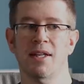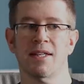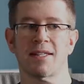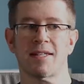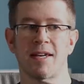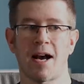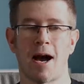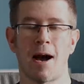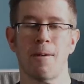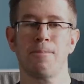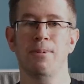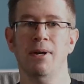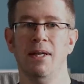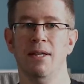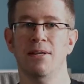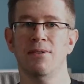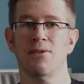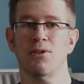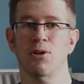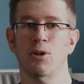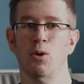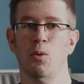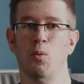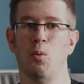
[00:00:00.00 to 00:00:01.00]
tap
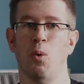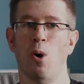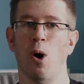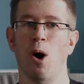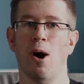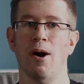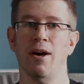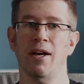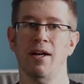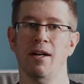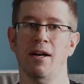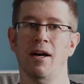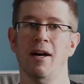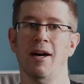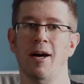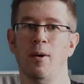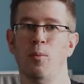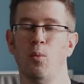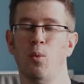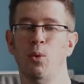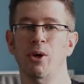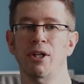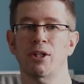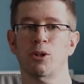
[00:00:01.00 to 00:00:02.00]
into the wire
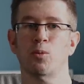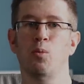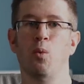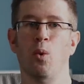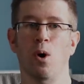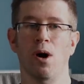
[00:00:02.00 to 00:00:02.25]
and which